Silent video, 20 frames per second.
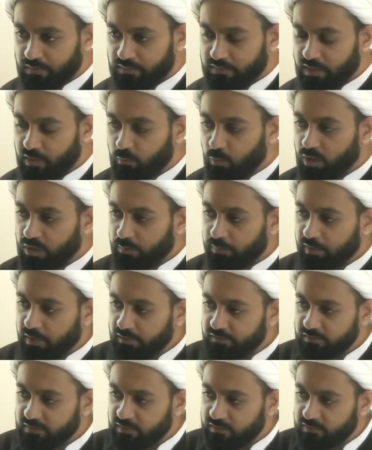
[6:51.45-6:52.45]
That when a
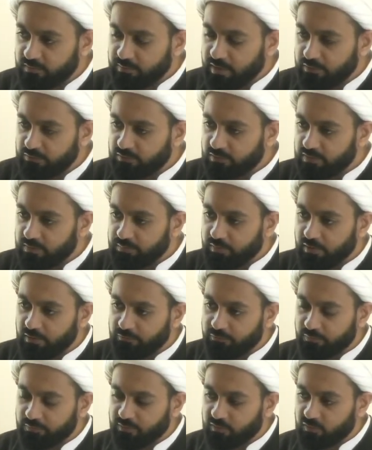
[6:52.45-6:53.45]
person is about to depart
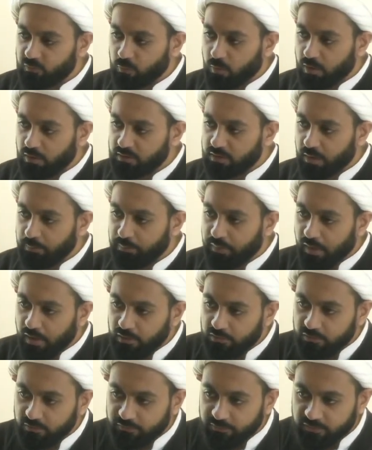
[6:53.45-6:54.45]
from this world, a
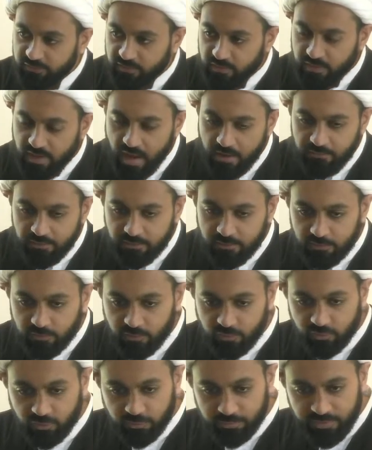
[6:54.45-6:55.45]
part of his inheritance
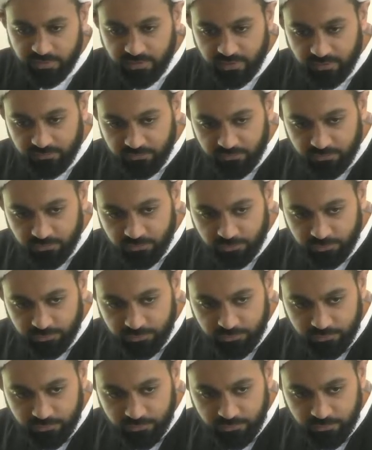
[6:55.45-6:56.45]
should be given
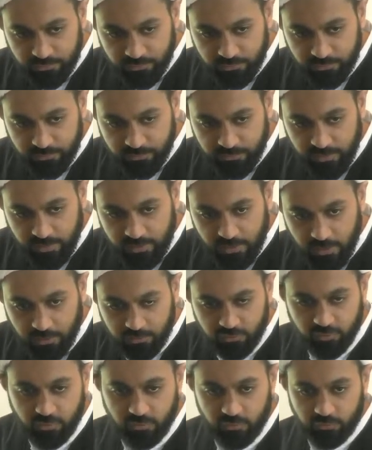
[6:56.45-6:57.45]
to their
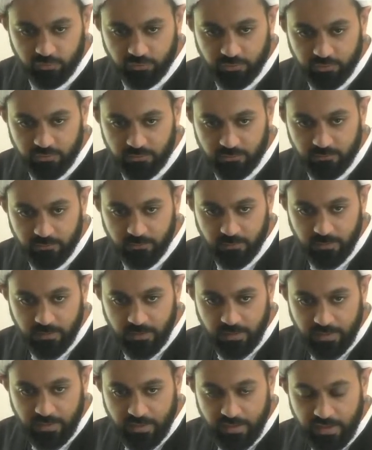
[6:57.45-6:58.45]
young children.
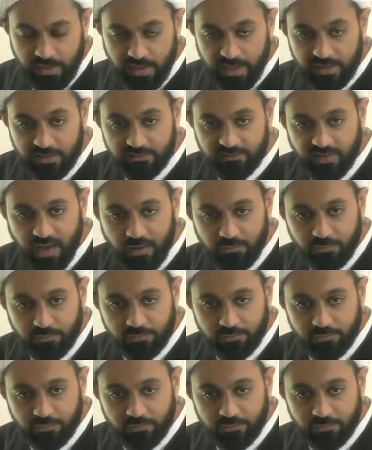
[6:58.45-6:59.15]
And it's our